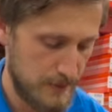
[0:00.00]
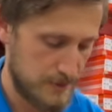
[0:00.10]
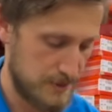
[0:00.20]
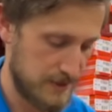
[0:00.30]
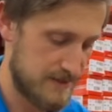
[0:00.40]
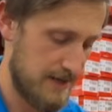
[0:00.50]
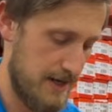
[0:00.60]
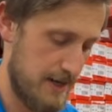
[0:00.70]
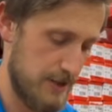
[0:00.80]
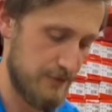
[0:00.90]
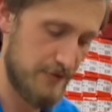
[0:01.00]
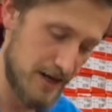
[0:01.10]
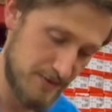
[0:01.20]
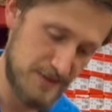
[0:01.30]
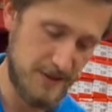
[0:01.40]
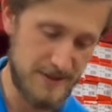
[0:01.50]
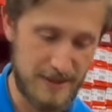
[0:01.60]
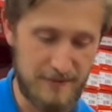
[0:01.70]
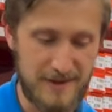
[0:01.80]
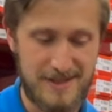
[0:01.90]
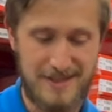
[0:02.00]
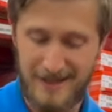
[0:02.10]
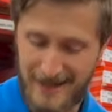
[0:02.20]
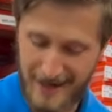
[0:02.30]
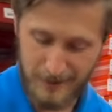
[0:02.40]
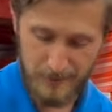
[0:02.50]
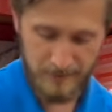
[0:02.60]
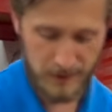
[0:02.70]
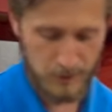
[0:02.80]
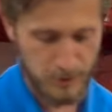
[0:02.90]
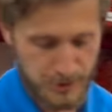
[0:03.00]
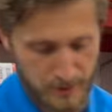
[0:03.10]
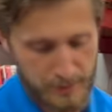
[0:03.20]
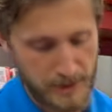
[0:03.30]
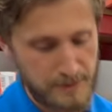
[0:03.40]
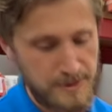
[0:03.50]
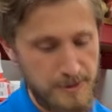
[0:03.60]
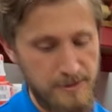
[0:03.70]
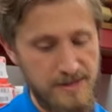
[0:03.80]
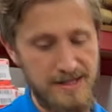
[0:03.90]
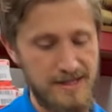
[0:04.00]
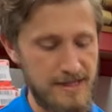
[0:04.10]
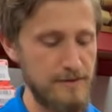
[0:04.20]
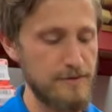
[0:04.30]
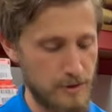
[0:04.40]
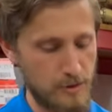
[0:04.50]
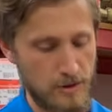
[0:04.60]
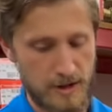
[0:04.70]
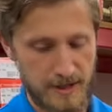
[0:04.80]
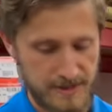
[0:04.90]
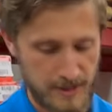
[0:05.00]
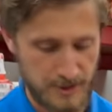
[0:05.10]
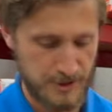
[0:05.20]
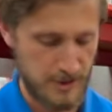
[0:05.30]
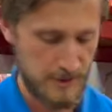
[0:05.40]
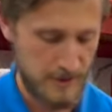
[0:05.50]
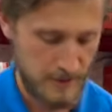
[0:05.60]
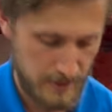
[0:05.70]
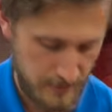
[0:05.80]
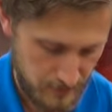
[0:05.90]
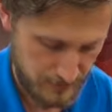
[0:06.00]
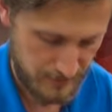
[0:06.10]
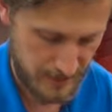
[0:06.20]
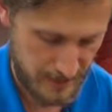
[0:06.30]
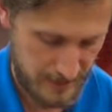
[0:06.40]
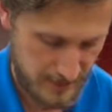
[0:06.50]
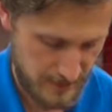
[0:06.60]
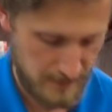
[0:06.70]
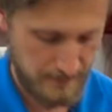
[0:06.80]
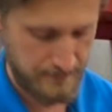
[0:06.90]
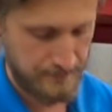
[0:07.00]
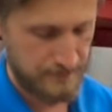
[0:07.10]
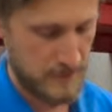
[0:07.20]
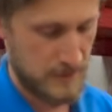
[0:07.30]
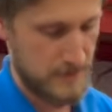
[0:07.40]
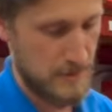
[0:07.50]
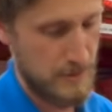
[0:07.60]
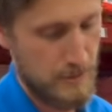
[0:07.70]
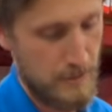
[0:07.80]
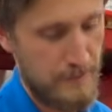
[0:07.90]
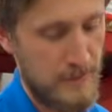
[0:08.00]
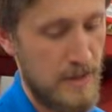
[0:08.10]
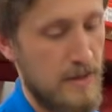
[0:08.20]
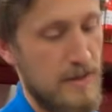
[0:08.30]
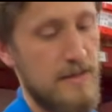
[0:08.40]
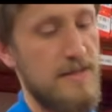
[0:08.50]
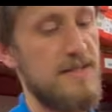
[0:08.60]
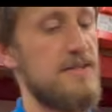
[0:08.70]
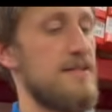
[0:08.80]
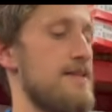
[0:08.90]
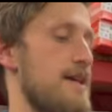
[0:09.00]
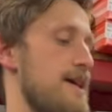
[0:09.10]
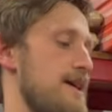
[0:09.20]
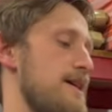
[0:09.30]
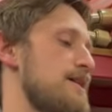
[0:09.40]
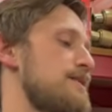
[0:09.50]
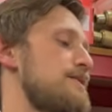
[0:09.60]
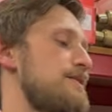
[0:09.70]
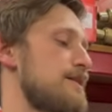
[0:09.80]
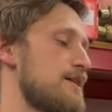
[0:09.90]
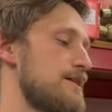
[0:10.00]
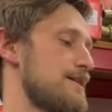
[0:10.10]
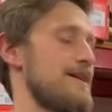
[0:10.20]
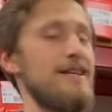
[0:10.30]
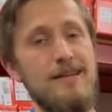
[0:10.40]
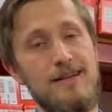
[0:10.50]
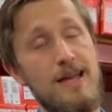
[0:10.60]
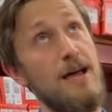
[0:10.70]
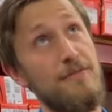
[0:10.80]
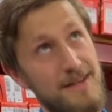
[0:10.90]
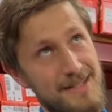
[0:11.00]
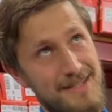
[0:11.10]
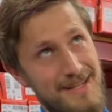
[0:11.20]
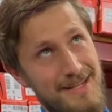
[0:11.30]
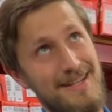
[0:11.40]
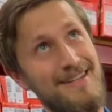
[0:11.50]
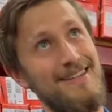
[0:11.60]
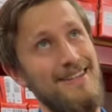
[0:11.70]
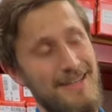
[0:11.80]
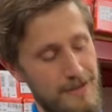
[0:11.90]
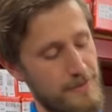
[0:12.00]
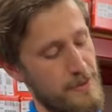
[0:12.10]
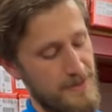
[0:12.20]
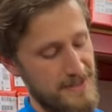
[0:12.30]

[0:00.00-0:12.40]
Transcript: So that's the 8805 series FSD. Now we'll jump up to the EVO architecture that we've got here. So this is a non-FSD EVO.